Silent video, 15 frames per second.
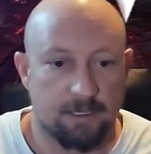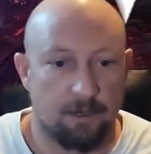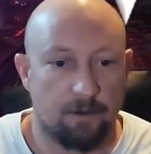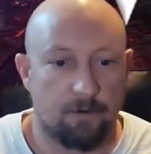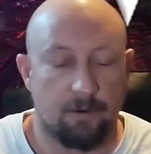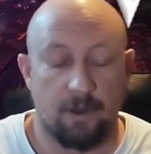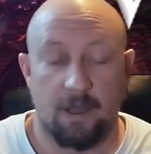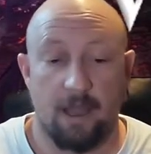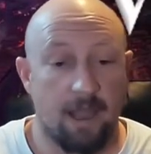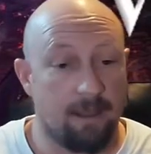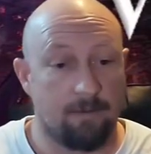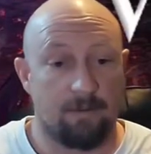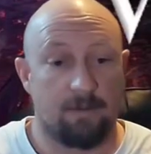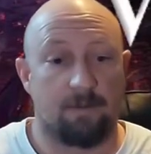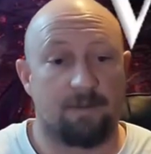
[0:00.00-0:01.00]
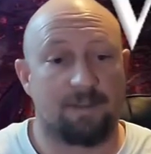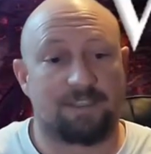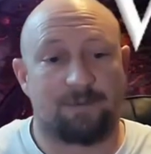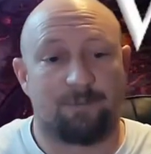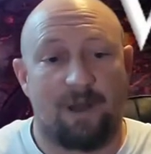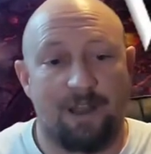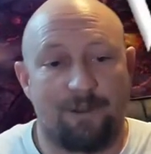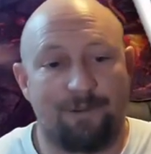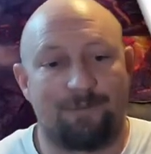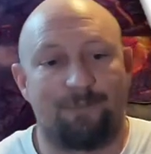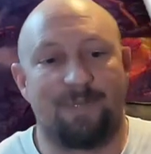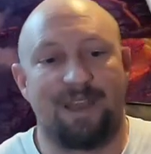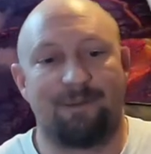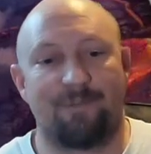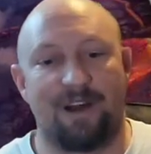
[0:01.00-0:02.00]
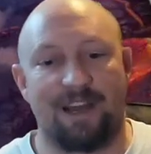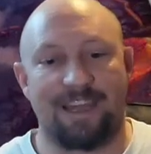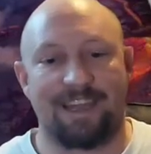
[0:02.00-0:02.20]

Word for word: So hey, this is Mike with Mean